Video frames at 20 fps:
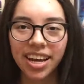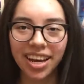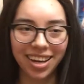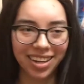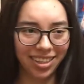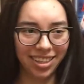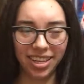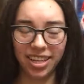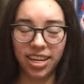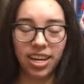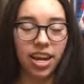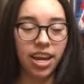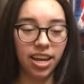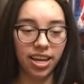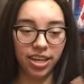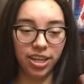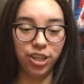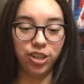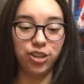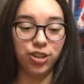And then
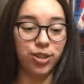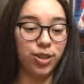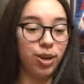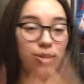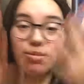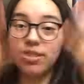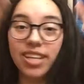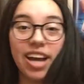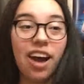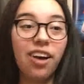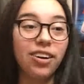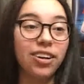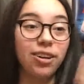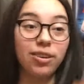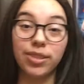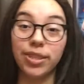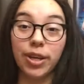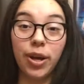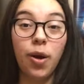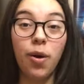he just comes out and I
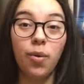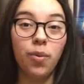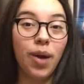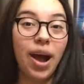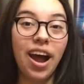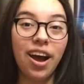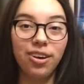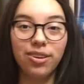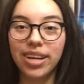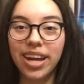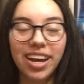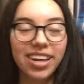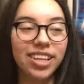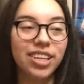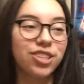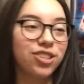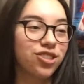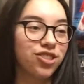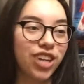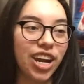was like, oh wow, yeah,
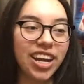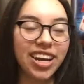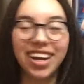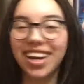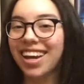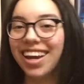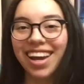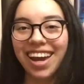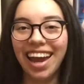that's Jake.